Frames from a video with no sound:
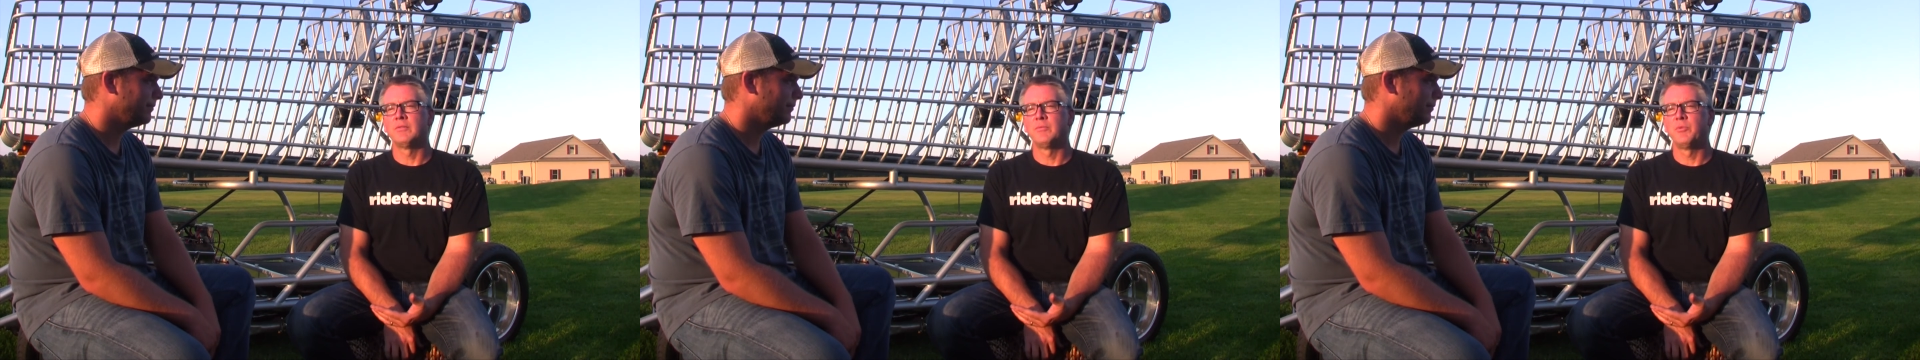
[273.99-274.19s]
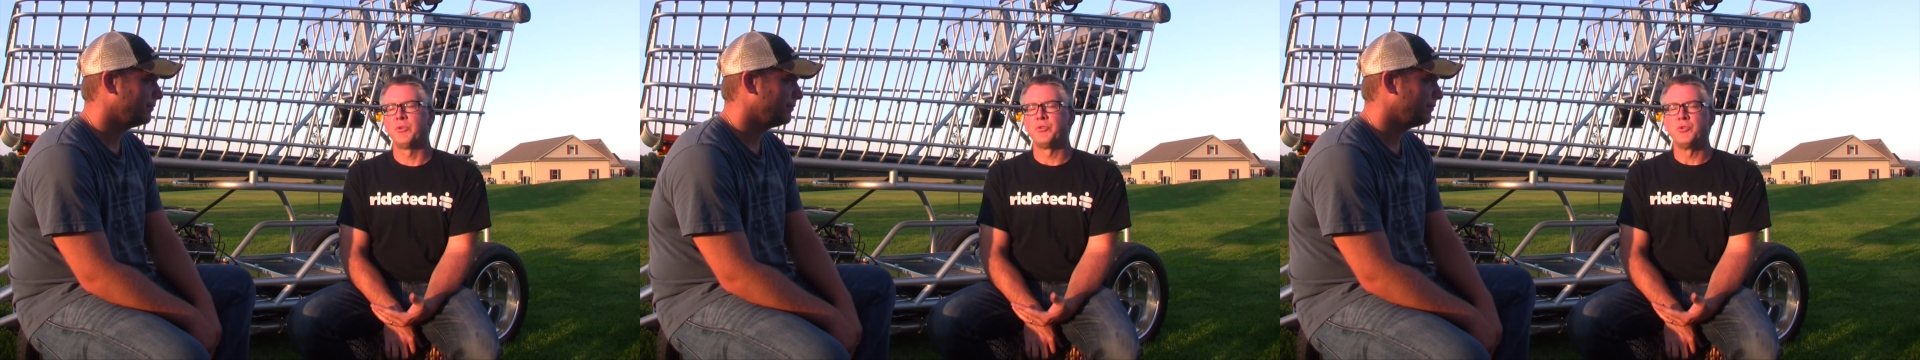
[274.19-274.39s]

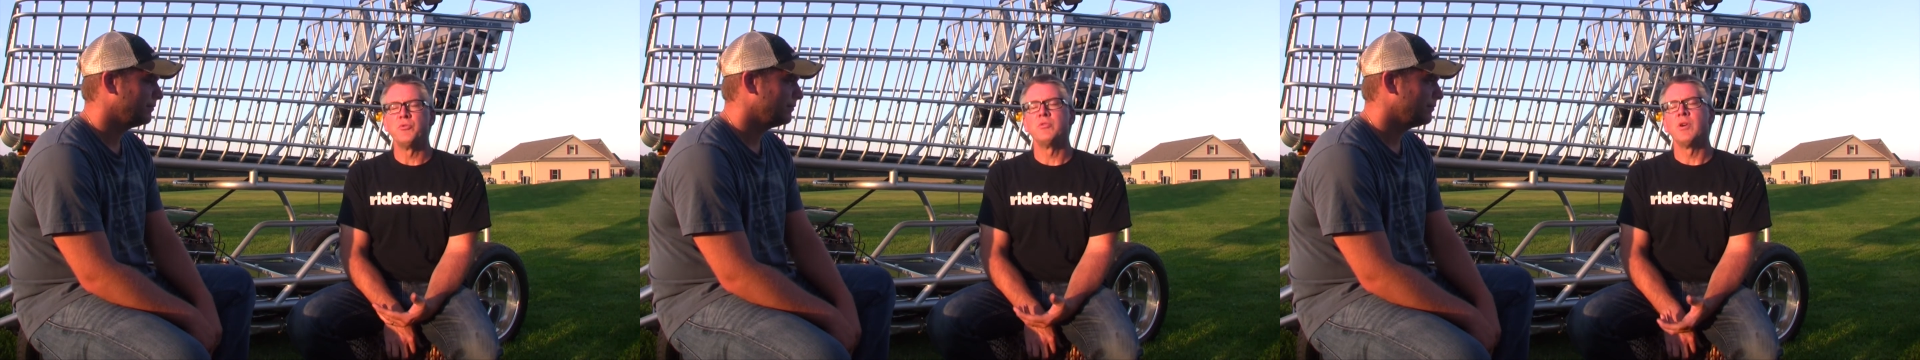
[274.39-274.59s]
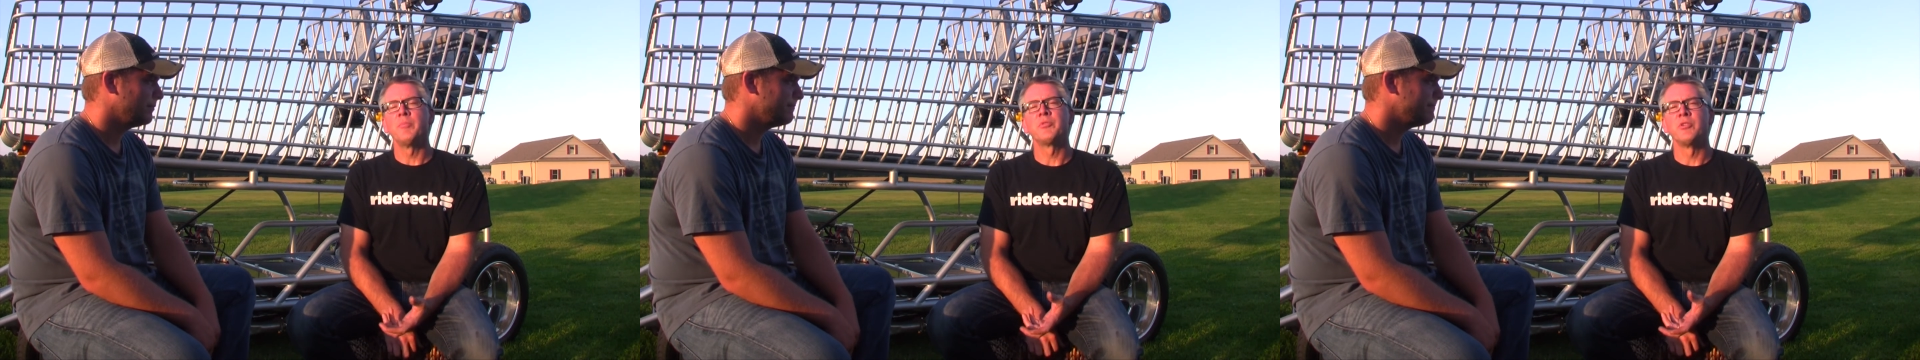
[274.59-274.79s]
we were too
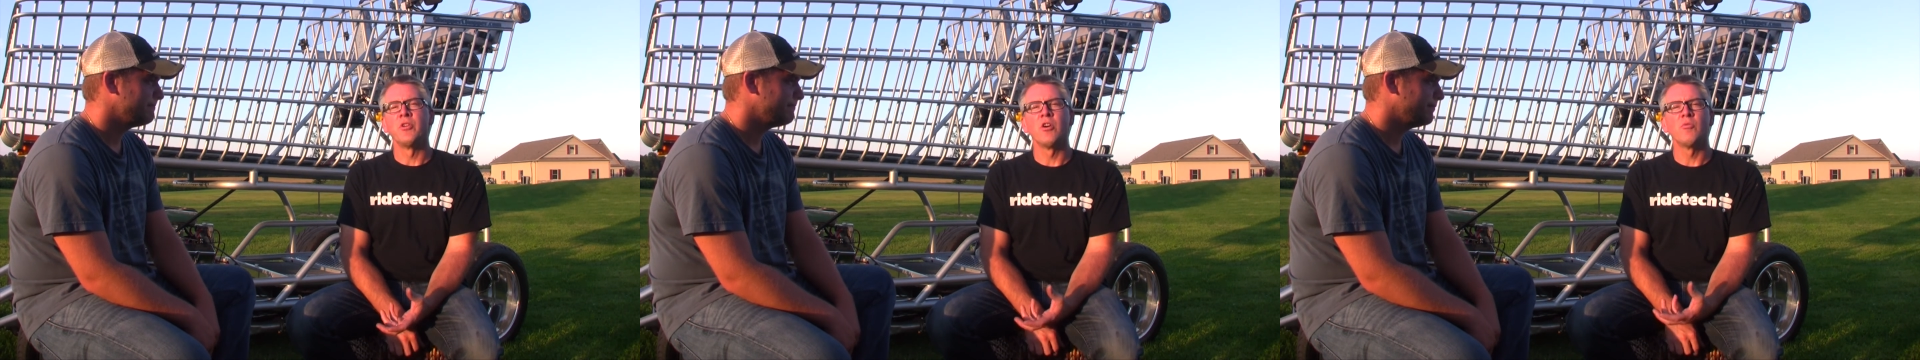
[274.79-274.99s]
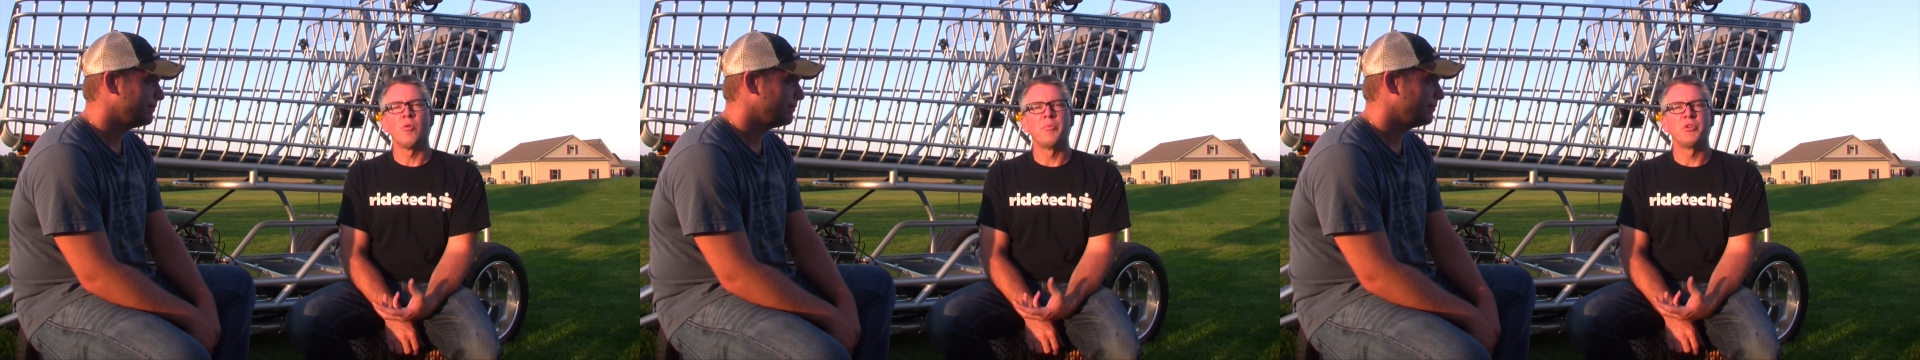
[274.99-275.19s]
dumb to
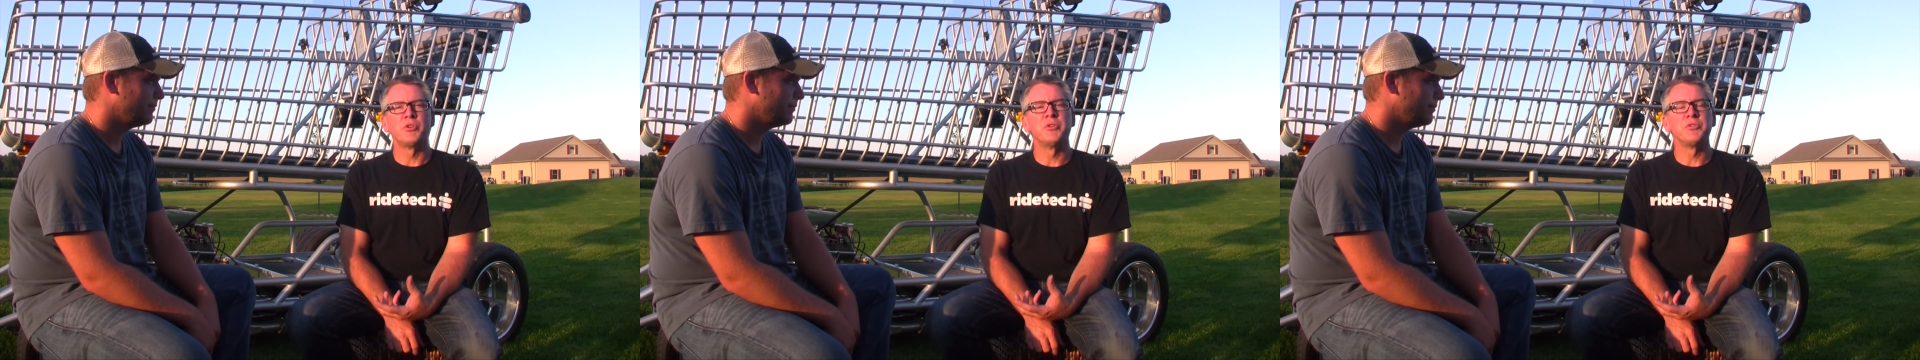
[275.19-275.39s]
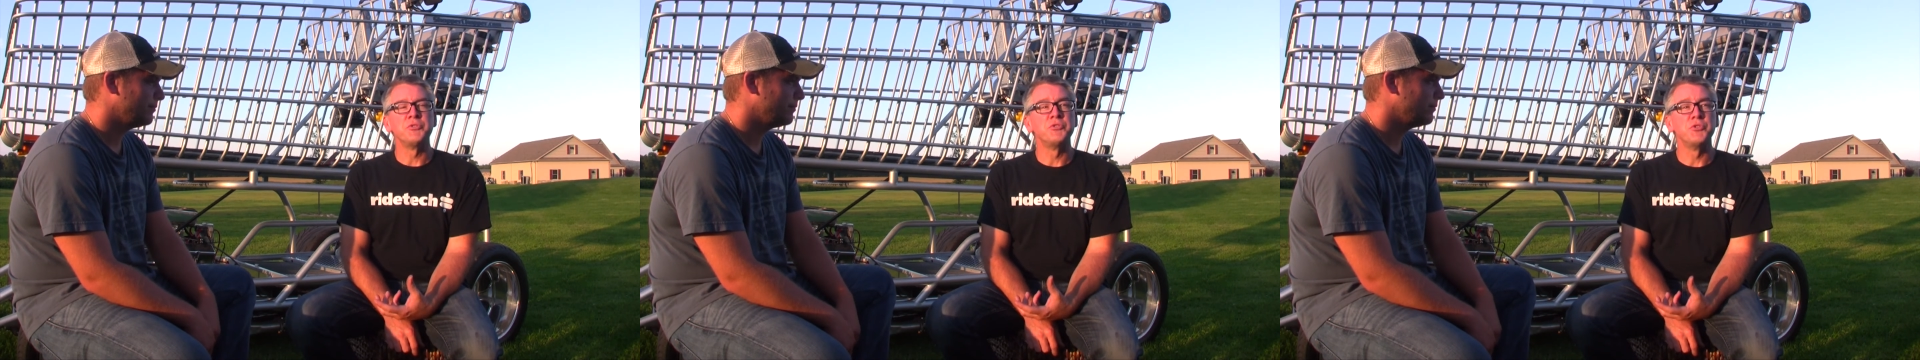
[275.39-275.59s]
know what we
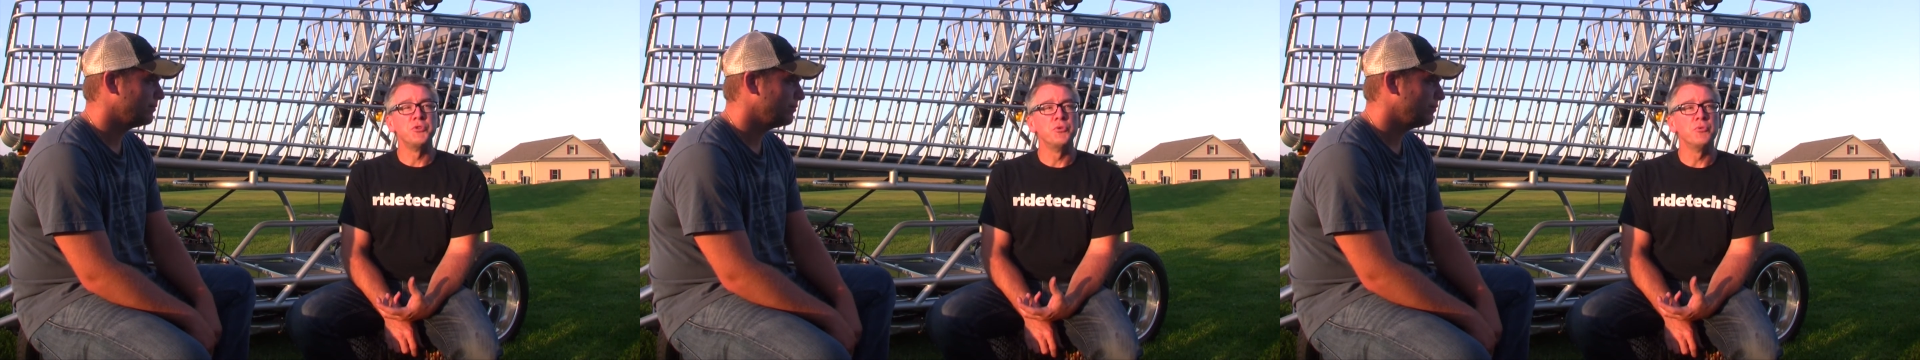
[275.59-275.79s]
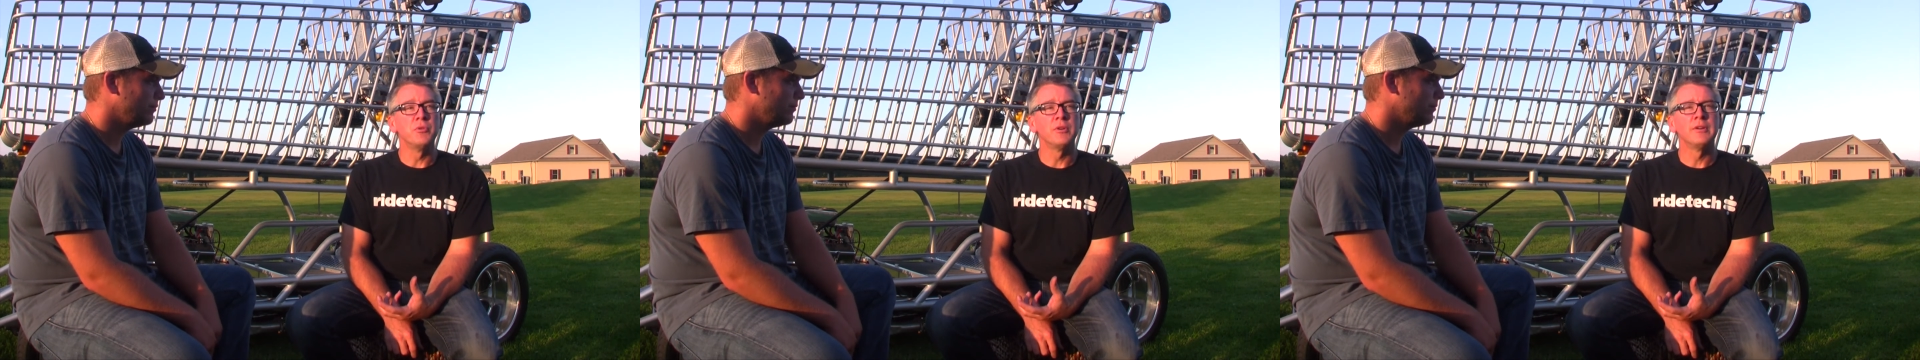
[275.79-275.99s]
couldn't
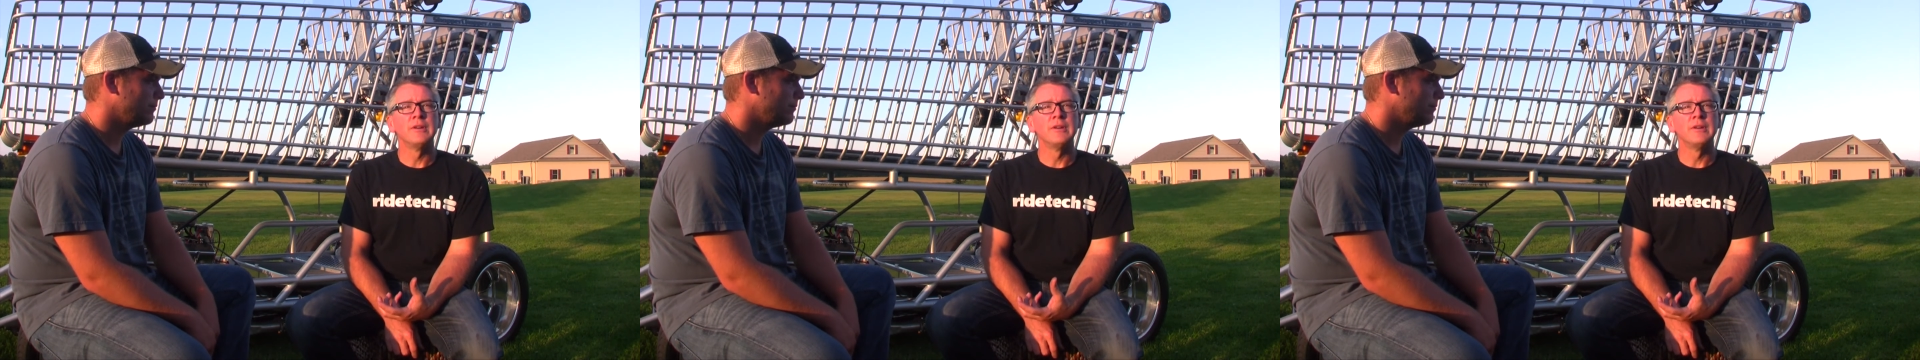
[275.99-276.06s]
do.